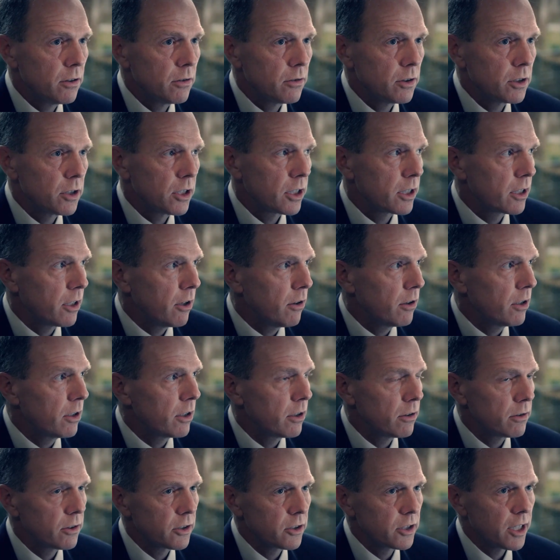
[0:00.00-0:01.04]
is to go to
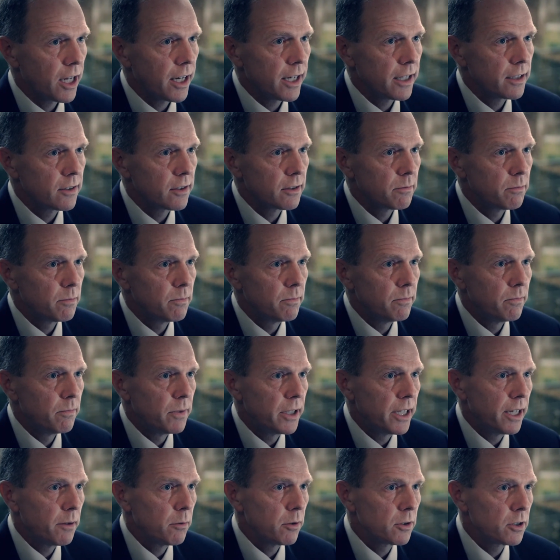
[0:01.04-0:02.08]
those sites,
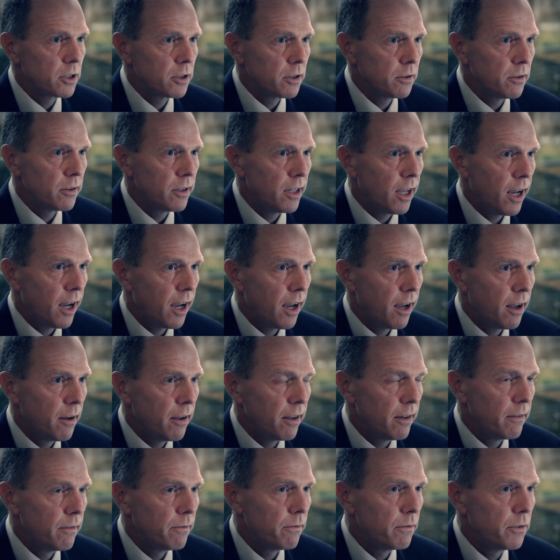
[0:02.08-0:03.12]
be able to
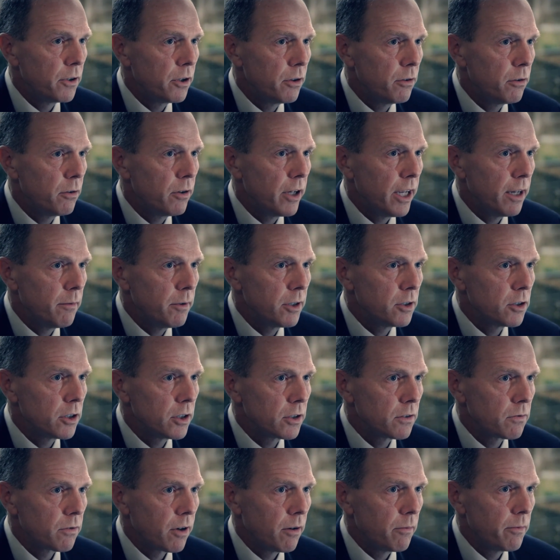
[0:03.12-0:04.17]
view
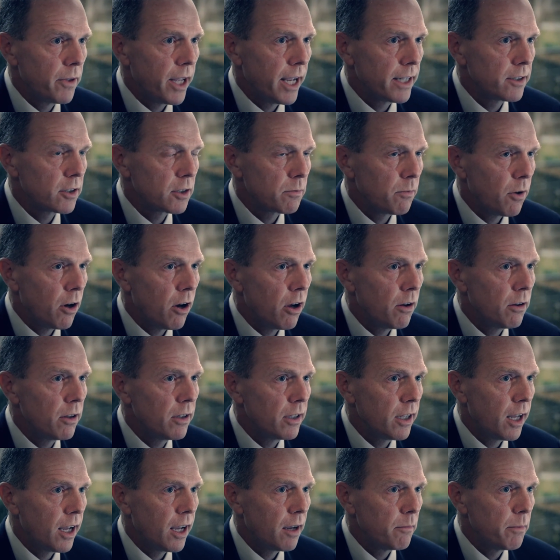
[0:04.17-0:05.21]
images from that small
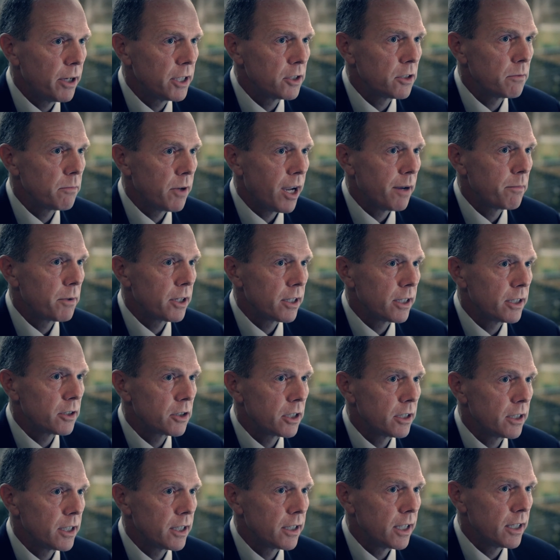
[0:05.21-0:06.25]
patient
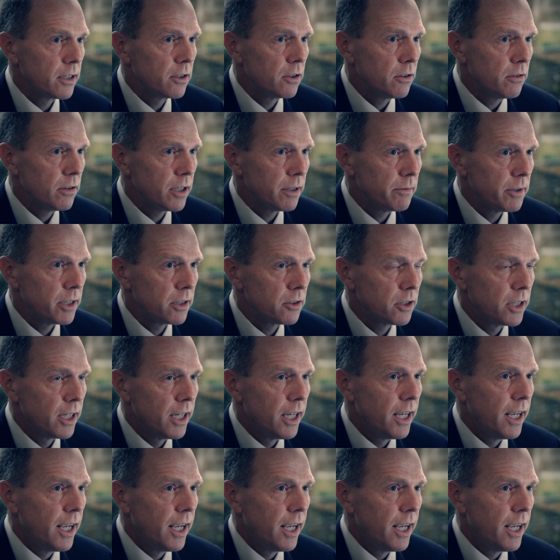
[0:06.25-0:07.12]
population that they do image,